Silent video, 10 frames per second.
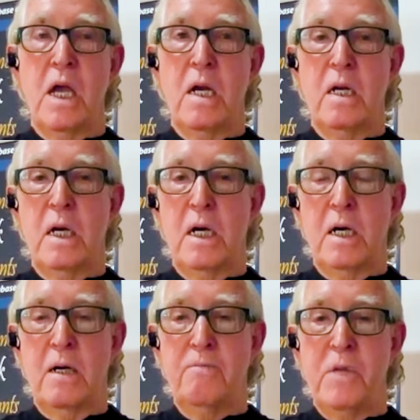
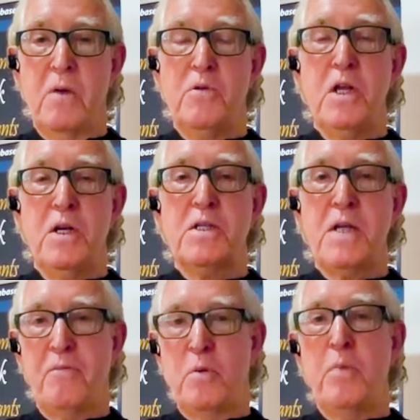Yeah, you
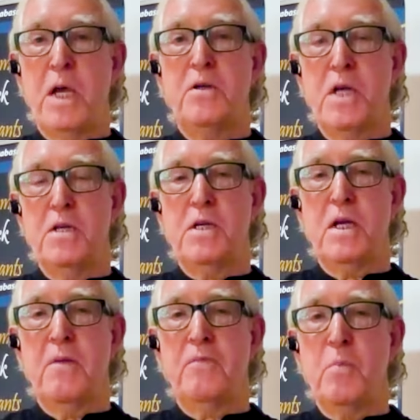just have to pay
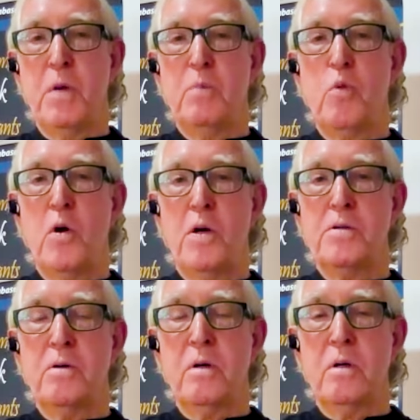attention if the big
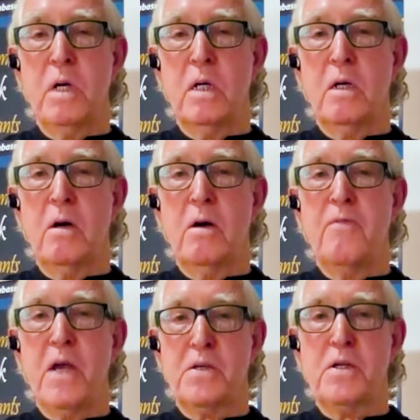boys are
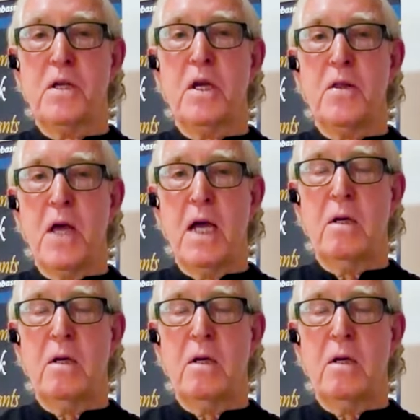investing in